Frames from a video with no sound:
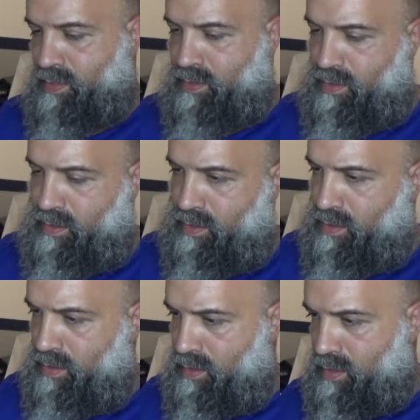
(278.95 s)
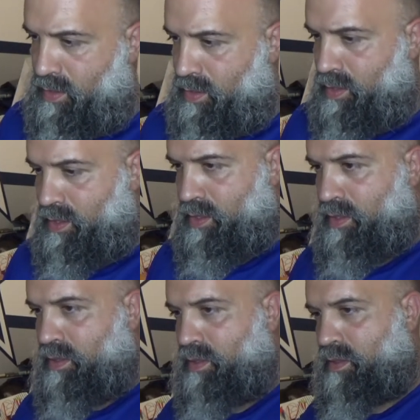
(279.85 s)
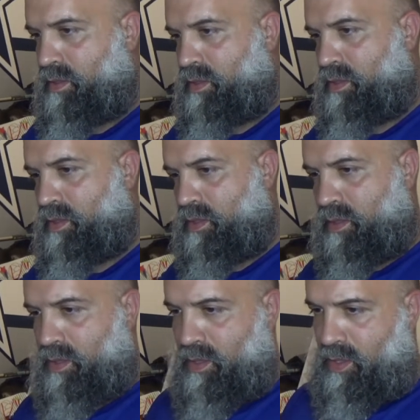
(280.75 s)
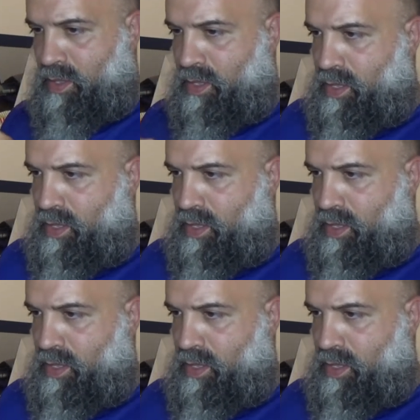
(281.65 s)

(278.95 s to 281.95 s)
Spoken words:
Nothing is said.